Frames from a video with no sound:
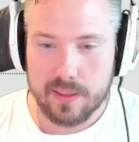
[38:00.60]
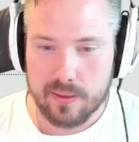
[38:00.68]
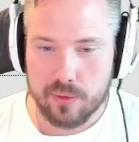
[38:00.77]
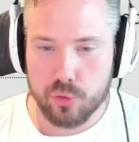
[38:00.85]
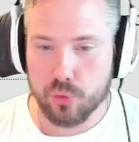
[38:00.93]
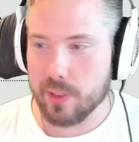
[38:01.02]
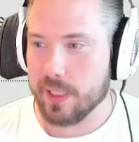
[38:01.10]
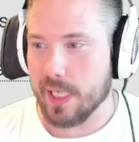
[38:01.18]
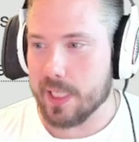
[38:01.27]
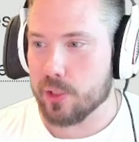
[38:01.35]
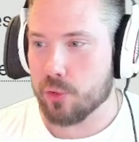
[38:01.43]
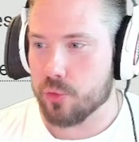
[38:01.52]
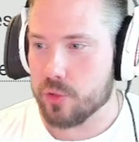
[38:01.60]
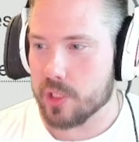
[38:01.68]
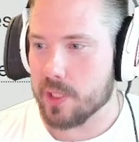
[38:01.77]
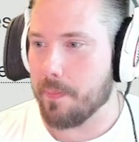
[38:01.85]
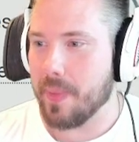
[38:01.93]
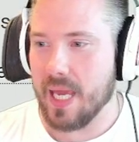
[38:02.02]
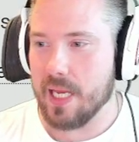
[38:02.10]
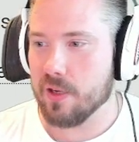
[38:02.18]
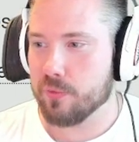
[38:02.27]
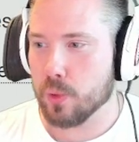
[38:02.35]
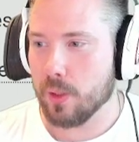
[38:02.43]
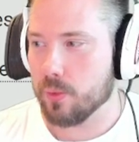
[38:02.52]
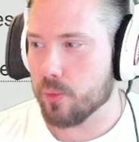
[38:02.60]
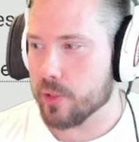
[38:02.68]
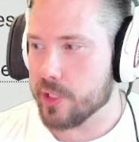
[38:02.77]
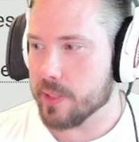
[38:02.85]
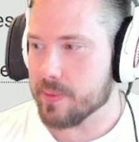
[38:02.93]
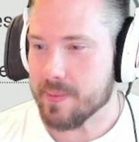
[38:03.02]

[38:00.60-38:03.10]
Truly, light cruisers, the bane of World of Warships.